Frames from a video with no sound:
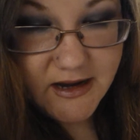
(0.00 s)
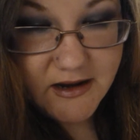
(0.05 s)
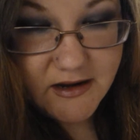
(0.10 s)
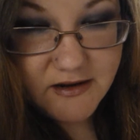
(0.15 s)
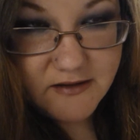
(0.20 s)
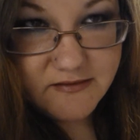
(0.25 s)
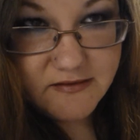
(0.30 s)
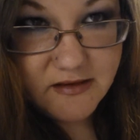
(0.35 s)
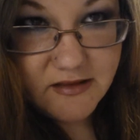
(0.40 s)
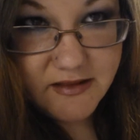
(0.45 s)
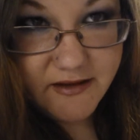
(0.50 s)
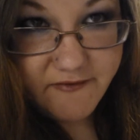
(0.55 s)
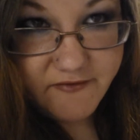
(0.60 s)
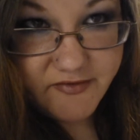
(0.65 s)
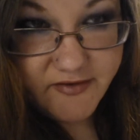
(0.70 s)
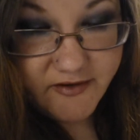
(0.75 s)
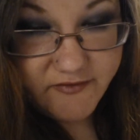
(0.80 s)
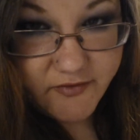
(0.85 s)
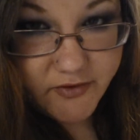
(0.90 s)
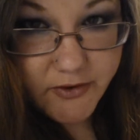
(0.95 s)
It is a
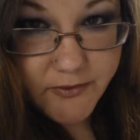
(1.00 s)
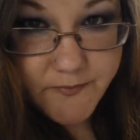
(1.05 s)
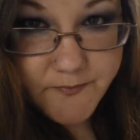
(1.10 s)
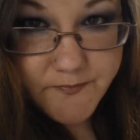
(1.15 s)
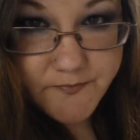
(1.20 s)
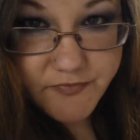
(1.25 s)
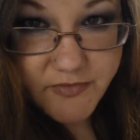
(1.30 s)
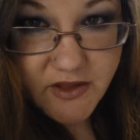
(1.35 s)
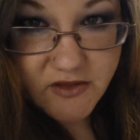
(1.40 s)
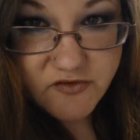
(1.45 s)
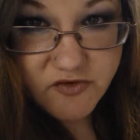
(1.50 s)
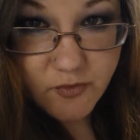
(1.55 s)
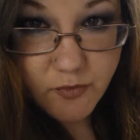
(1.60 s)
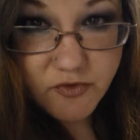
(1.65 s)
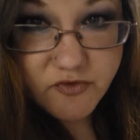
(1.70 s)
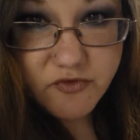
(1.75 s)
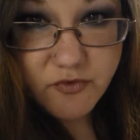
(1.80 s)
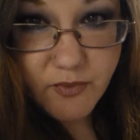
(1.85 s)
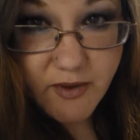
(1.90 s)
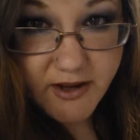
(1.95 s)
lifesaver because you
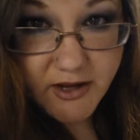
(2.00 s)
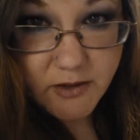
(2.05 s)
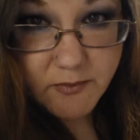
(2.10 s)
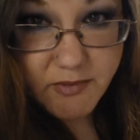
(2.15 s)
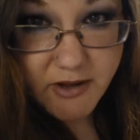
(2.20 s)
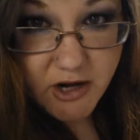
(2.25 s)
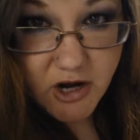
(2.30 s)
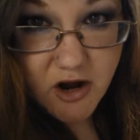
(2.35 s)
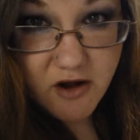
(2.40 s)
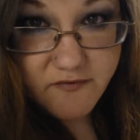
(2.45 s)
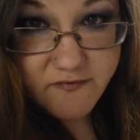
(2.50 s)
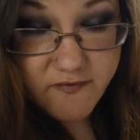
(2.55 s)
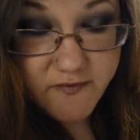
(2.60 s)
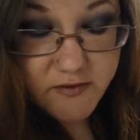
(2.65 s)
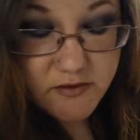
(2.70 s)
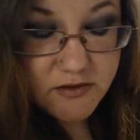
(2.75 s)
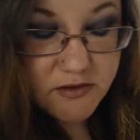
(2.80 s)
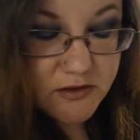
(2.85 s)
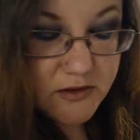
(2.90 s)
will sweat your butt off.